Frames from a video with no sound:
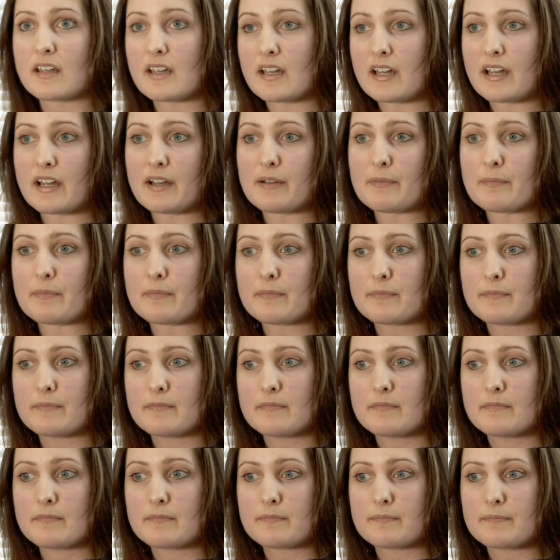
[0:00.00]
By
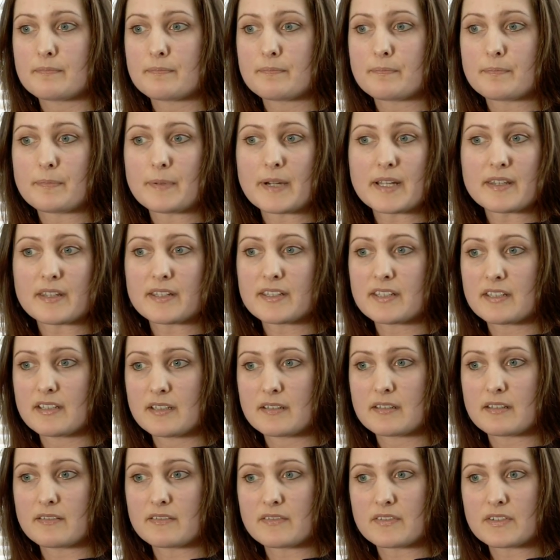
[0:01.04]
the
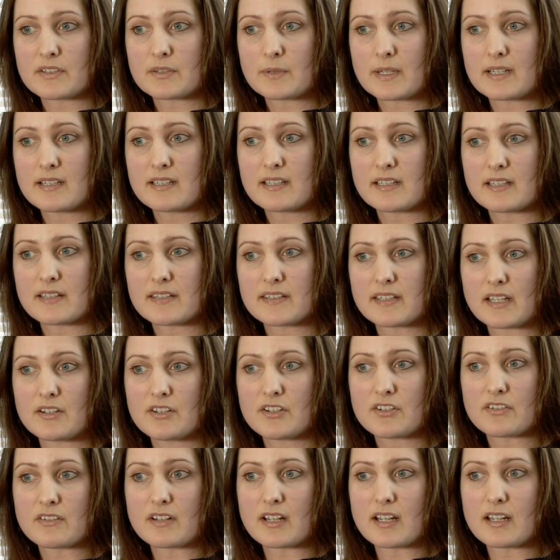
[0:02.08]
turn of the 20th
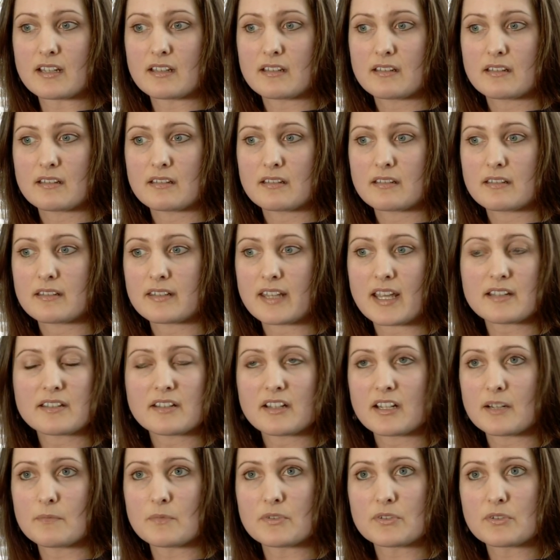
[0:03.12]
century, that
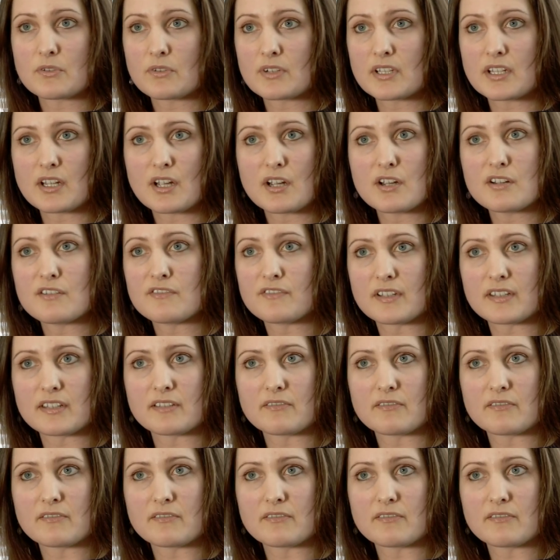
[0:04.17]
time was already over.